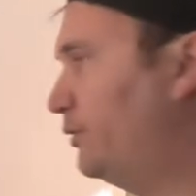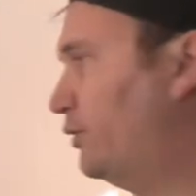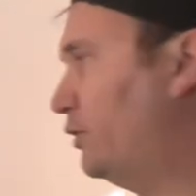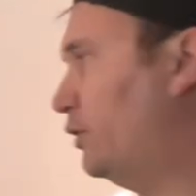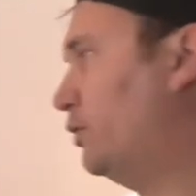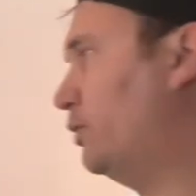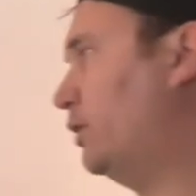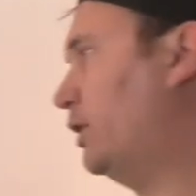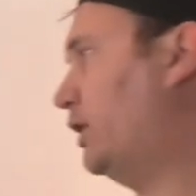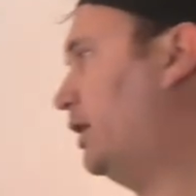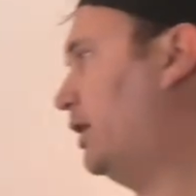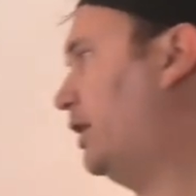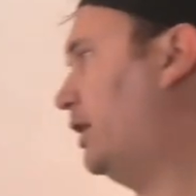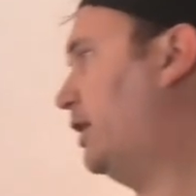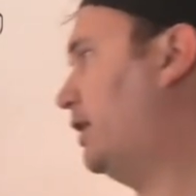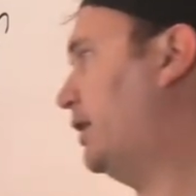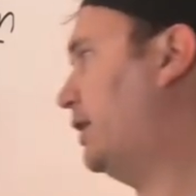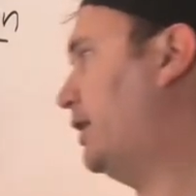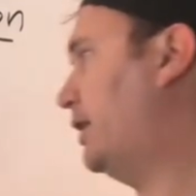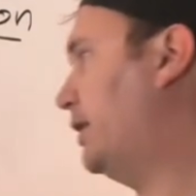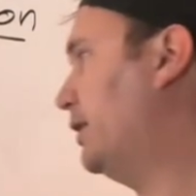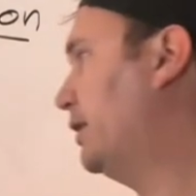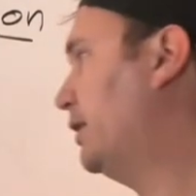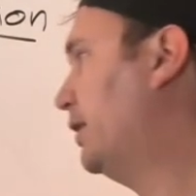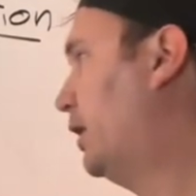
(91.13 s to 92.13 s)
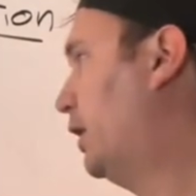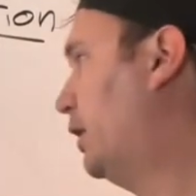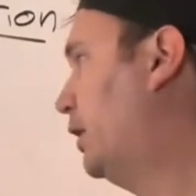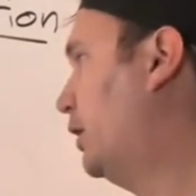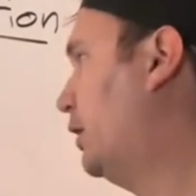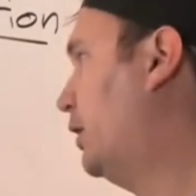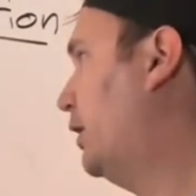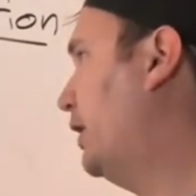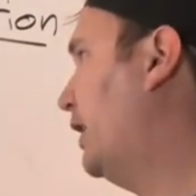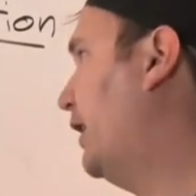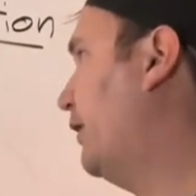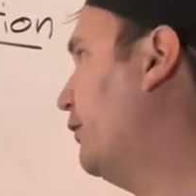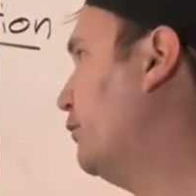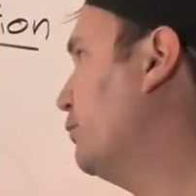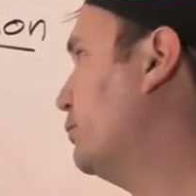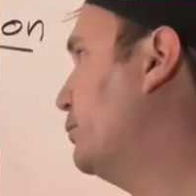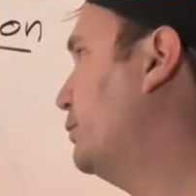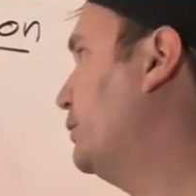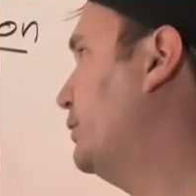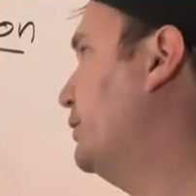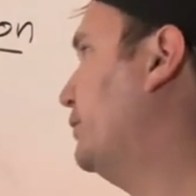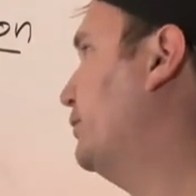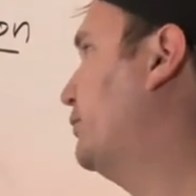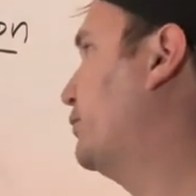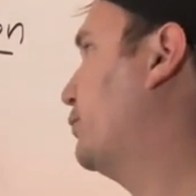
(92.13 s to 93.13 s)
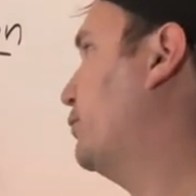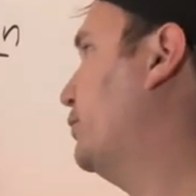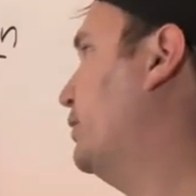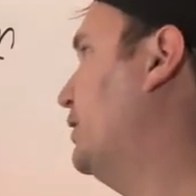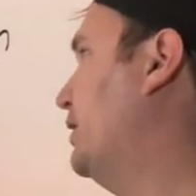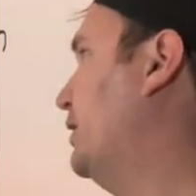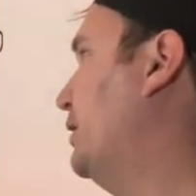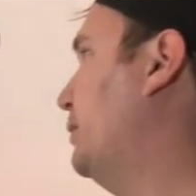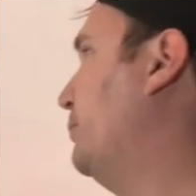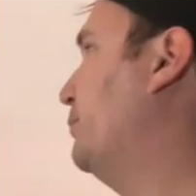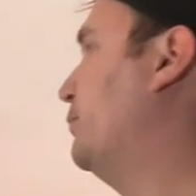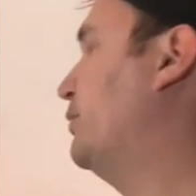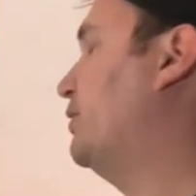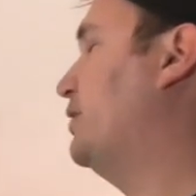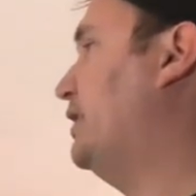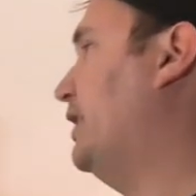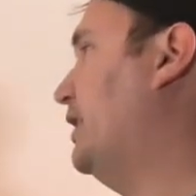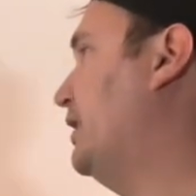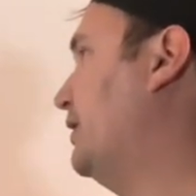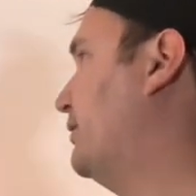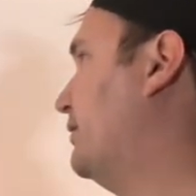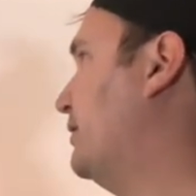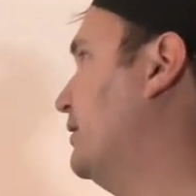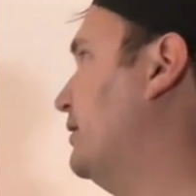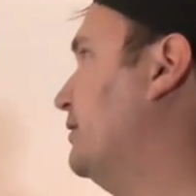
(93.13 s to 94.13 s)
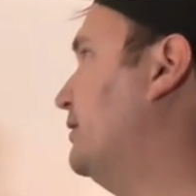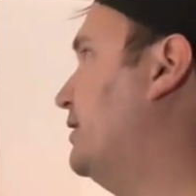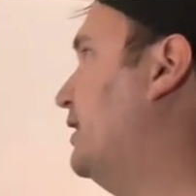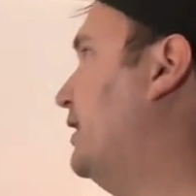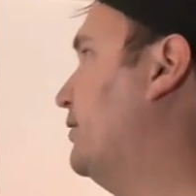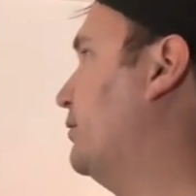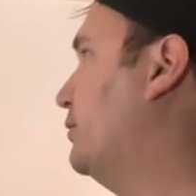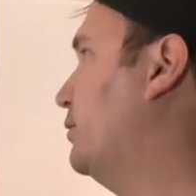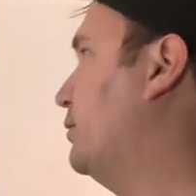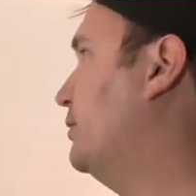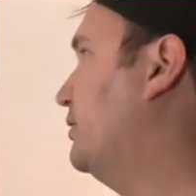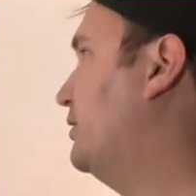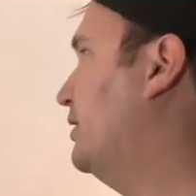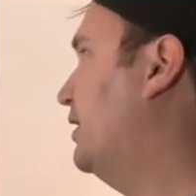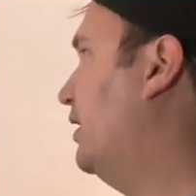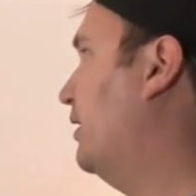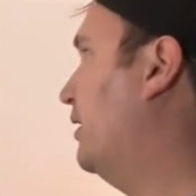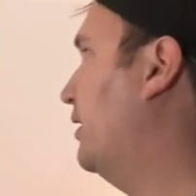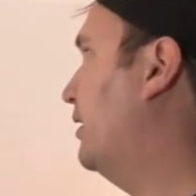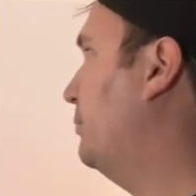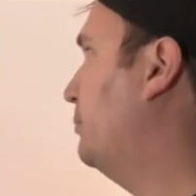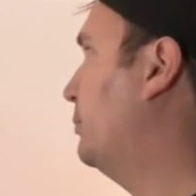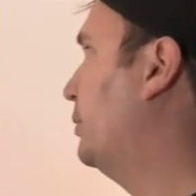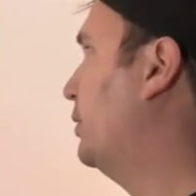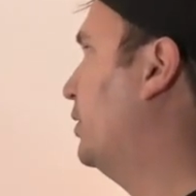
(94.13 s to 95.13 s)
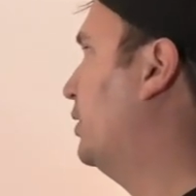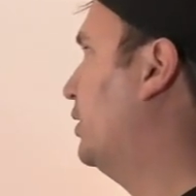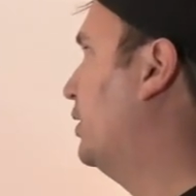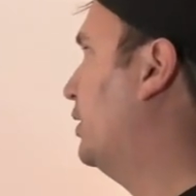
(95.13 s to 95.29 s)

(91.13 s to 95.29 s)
So haha, everyone screams, dances, has a good time.